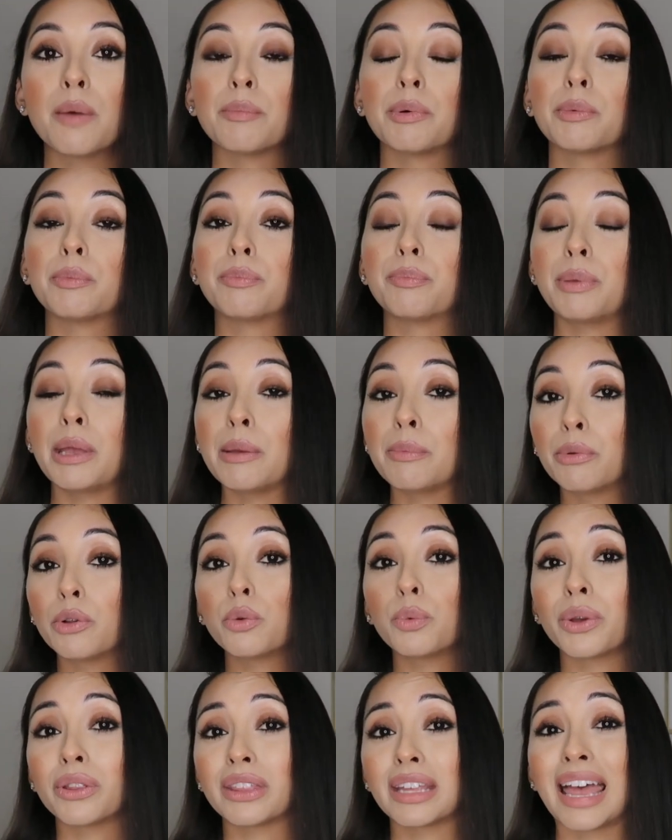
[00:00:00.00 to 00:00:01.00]
but
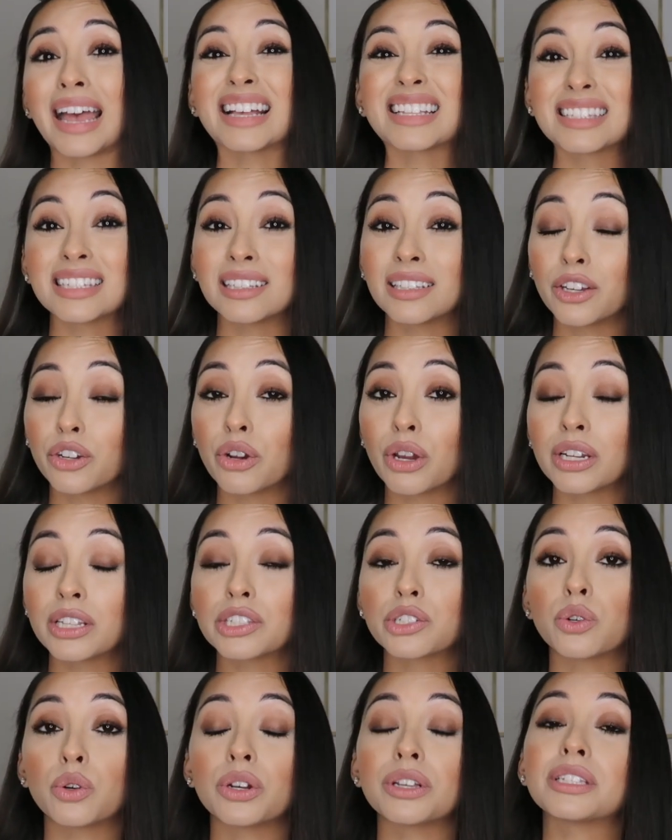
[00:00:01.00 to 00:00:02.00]
people with excellent
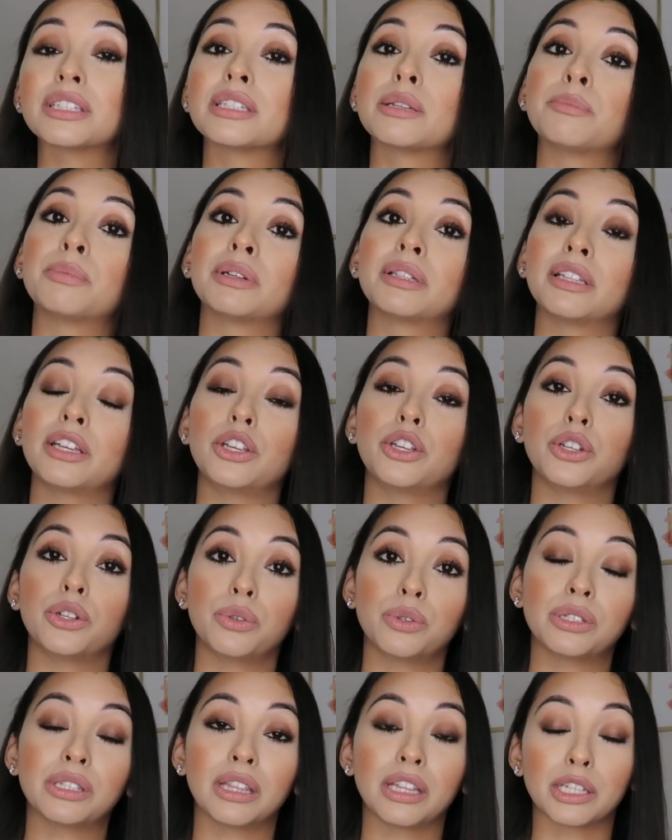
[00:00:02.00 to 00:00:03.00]
credit scores typically
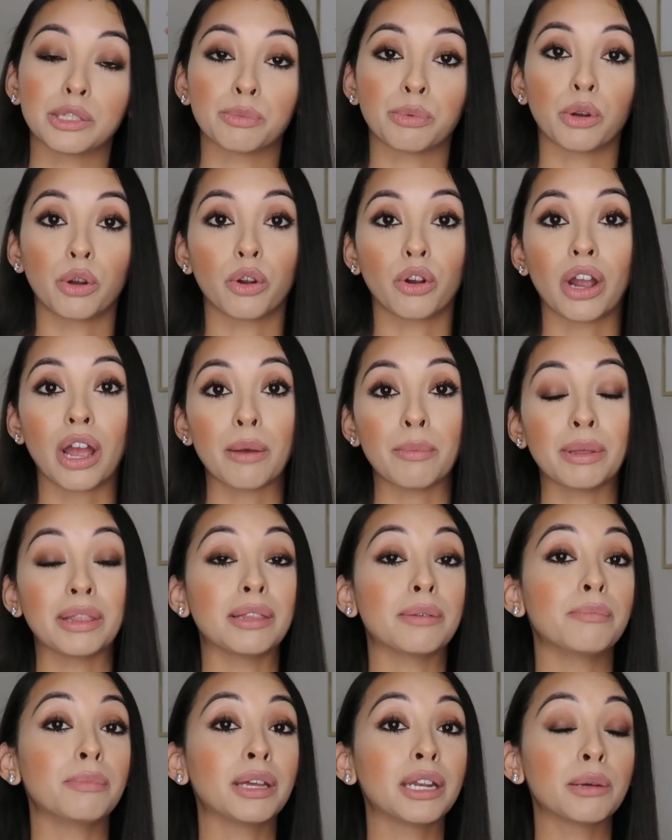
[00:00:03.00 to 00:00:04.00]
use this program,
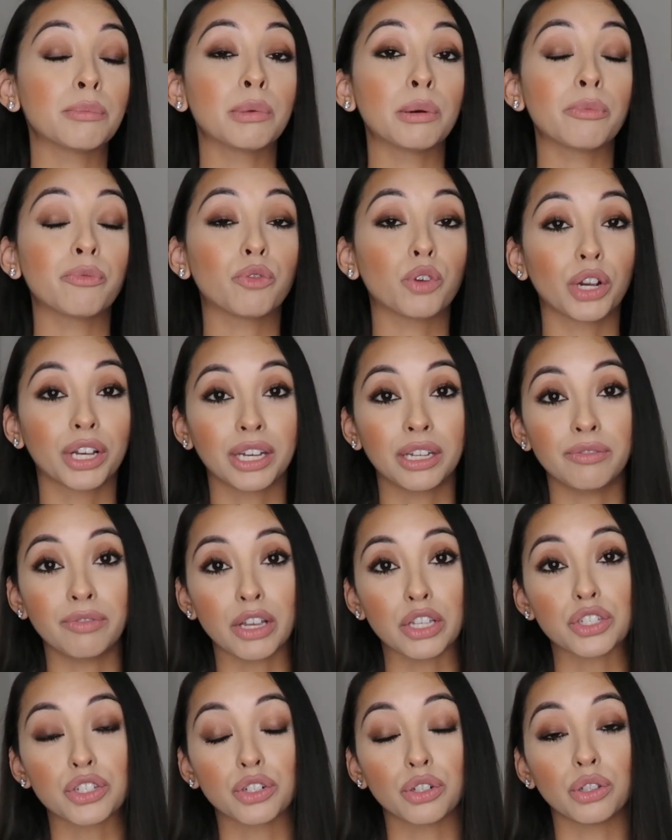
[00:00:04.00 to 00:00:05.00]
and the minimum for a
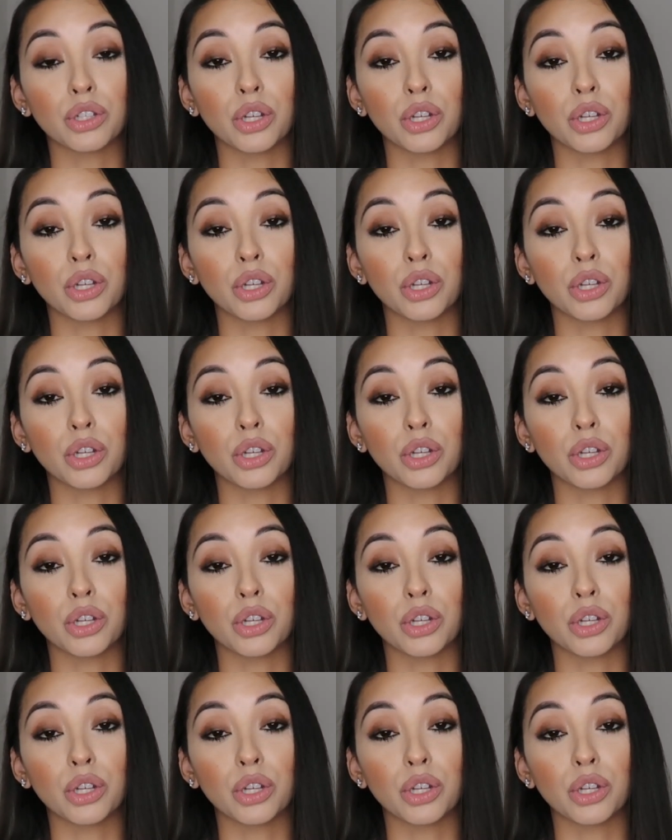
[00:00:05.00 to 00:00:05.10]
conventional